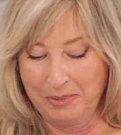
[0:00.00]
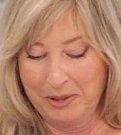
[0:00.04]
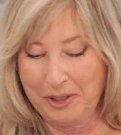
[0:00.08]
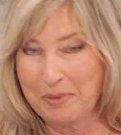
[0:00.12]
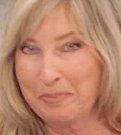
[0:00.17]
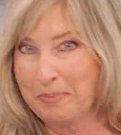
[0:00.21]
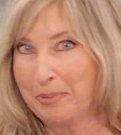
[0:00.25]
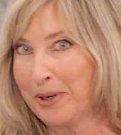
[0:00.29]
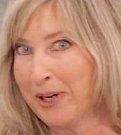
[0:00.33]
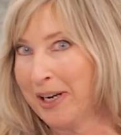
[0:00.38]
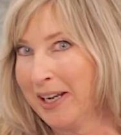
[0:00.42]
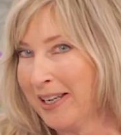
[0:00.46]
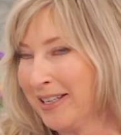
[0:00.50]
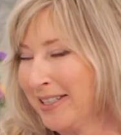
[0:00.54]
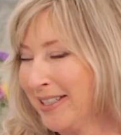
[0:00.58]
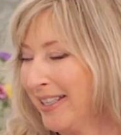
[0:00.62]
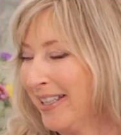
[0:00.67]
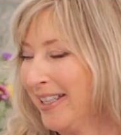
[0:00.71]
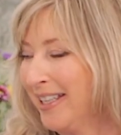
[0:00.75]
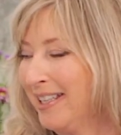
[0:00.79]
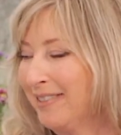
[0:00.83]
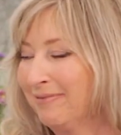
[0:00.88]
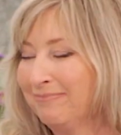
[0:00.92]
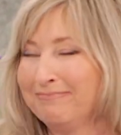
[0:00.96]
bit of
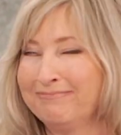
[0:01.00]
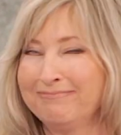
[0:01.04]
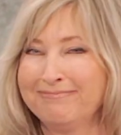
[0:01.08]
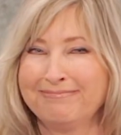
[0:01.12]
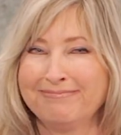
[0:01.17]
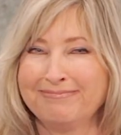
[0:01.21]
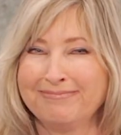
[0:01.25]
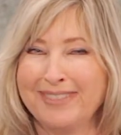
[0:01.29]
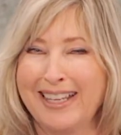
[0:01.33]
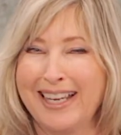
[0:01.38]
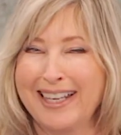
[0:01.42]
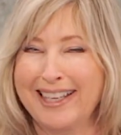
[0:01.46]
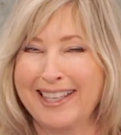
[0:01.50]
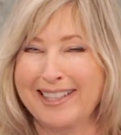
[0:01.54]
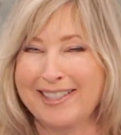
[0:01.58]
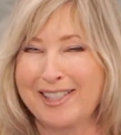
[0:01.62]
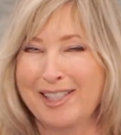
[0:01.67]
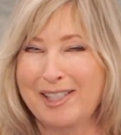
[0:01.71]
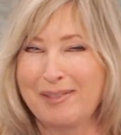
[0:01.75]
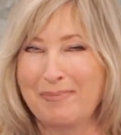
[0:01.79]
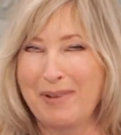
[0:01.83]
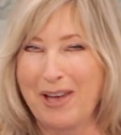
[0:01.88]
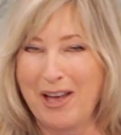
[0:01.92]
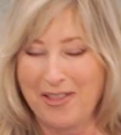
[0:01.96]
brandy. I can
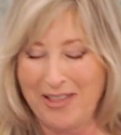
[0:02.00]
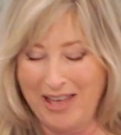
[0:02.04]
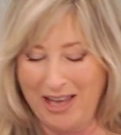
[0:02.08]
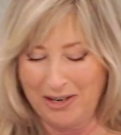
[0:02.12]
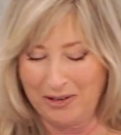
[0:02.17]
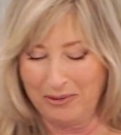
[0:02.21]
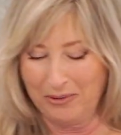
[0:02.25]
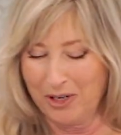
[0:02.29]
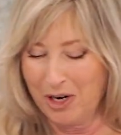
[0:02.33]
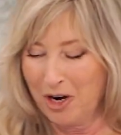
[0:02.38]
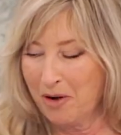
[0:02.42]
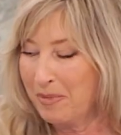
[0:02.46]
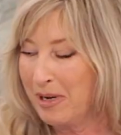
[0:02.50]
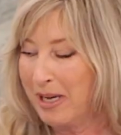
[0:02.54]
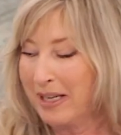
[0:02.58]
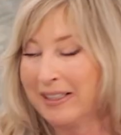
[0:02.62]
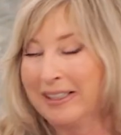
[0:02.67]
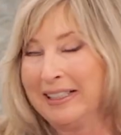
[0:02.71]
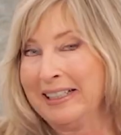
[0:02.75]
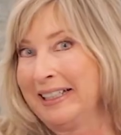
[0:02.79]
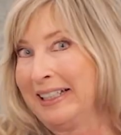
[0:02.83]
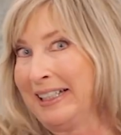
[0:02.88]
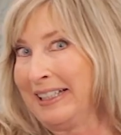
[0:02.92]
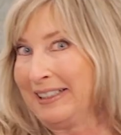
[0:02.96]
smell that aroma.
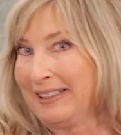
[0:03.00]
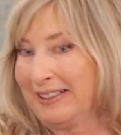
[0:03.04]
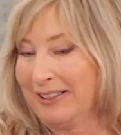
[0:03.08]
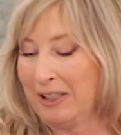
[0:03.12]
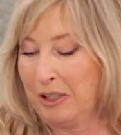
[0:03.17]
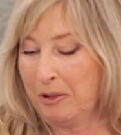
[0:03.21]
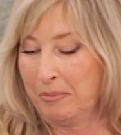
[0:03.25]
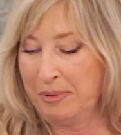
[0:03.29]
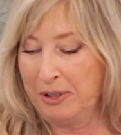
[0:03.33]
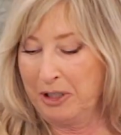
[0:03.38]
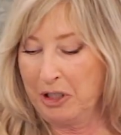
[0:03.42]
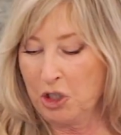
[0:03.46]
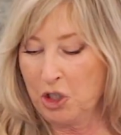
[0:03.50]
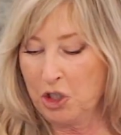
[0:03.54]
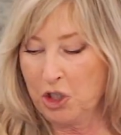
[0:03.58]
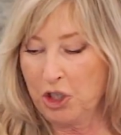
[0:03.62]
A little bit of